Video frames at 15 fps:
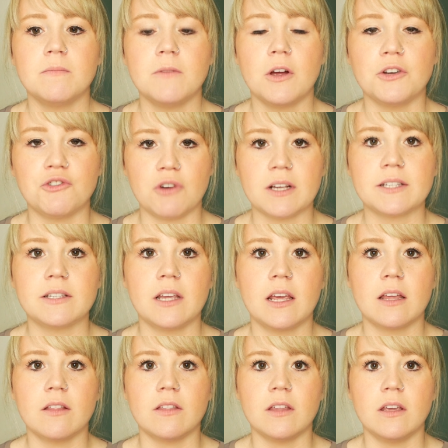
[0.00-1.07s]

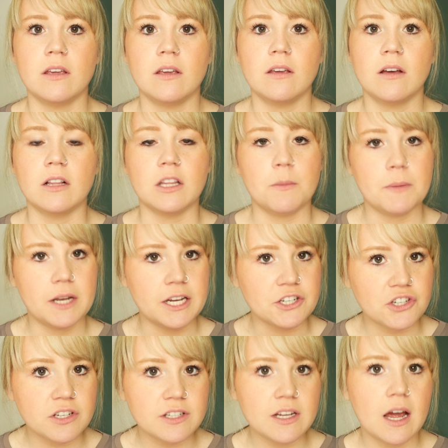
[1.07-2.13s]
addressing the
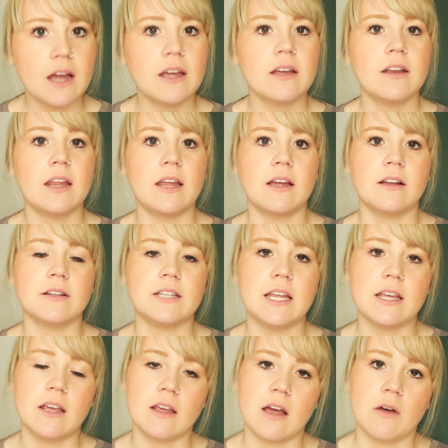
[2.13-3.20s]
elimination diet and
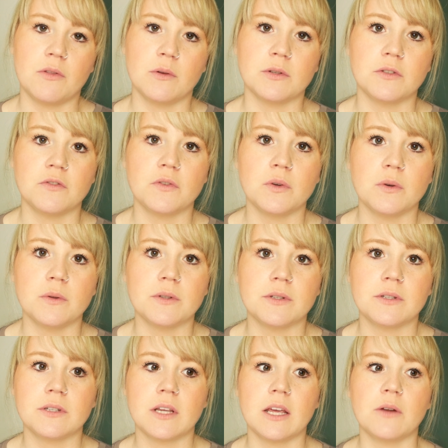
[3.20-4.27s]
taking out those
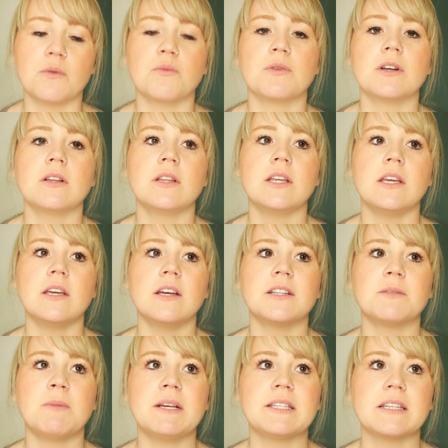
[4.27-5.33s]
foods can really,
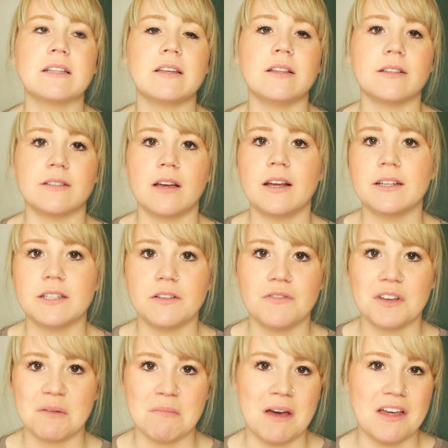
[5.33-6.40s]
it's basically the
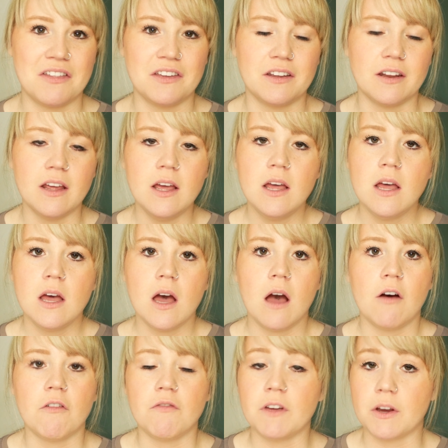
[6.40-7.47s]
scientific method
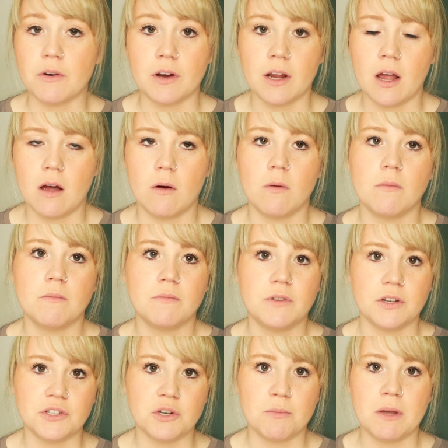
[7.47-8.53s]
of figuring out,
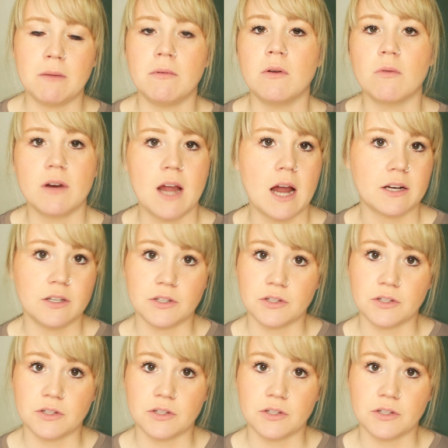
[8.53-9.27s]
does your baby react to